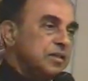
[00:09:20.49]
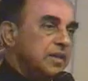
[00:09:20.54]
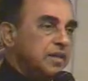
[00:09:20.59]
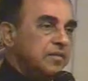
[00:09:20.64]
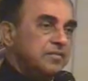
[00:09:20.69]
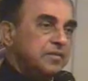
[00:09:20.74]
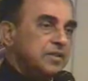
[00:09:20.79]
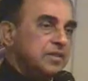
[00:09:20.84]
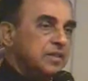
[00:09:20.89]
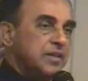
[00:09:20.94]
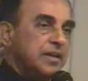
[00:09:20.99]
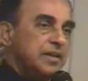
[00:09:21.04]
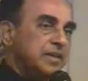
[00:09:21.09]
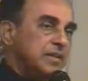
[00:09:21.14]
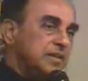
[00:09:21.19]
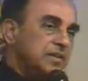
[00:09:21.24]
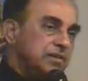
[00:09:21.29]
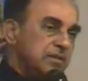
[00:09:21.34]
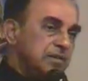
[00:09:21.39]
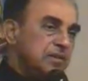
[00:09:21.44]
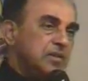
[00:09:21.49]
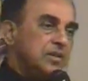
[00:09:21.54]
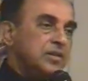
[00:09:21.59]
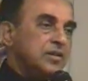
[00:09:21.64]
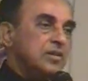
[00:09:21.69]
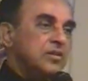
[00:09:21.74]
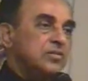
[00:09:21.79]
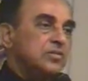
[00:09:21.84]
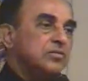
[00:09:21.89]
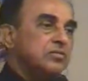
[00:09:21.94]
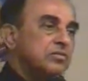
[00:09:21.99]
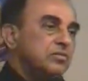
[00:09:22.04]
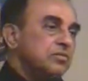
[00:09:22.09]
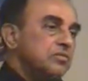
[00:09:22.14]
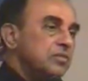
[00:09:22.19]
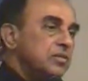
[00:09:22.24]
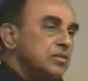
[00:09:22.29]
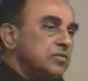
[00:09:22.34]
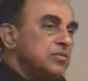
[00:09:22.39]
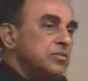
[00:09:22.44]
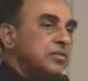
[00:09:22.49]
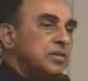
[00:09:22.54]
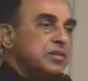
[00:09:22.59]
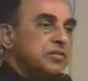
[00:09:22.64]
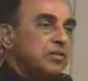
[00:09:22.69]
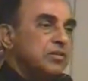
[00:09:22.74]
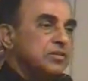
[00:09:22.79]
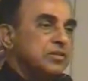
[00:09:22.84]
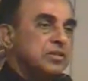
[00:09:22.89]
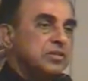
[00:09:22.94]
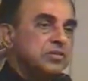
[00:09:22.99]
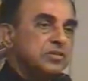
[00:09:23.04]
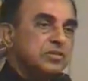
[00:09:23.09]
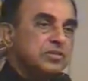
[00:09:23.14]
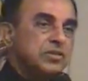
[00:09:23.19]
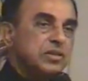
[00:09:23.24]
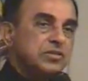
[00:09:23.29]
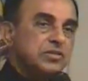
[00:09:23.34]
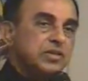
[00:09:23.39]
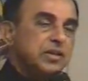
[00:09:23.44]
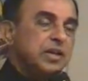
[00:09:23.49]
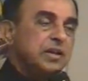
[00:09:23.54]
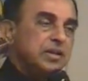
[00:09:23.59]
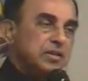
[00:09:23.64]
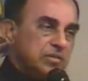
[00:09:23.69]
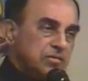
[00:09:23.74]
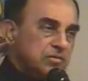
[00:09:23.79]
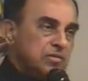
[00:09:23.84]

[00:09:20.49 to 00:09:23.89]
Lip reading: They have decided to do it on such and such day.